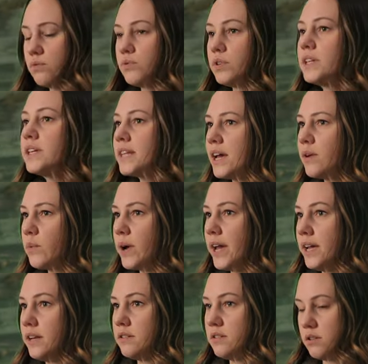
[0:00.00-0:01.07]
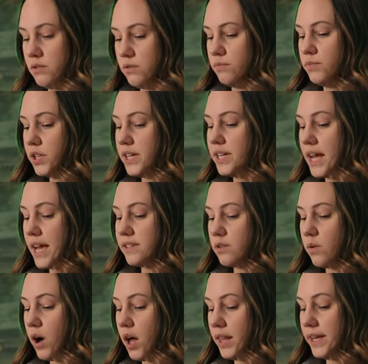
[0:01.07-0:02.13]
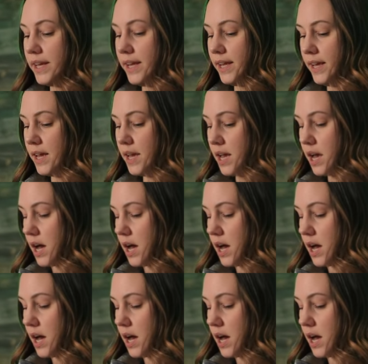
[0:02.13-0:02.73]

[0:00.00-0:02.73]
Really lightweight, really nice quality,